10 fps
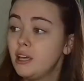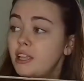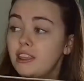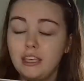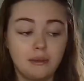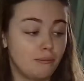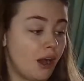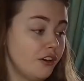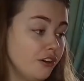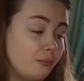the
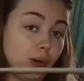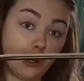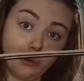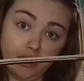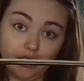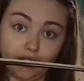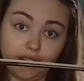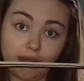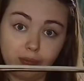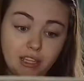modern bow looks
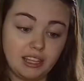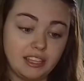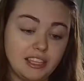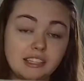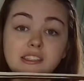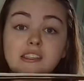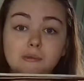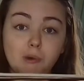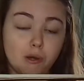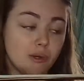something like this. This
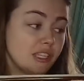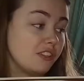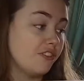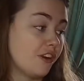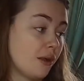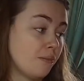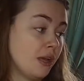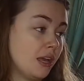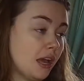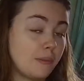bow is from
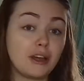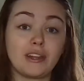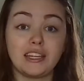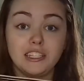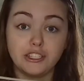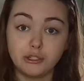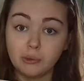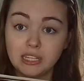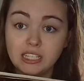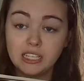about
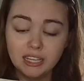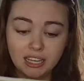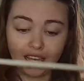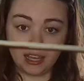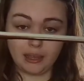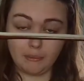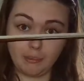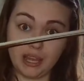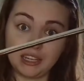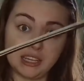1920,
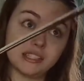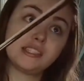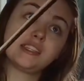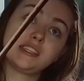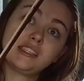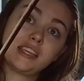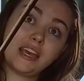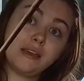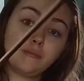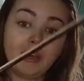but it's the
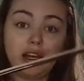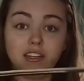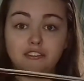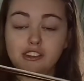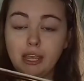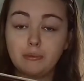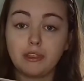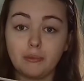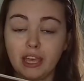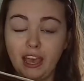same kind of shape that
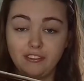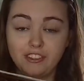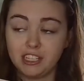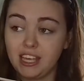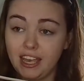we have today.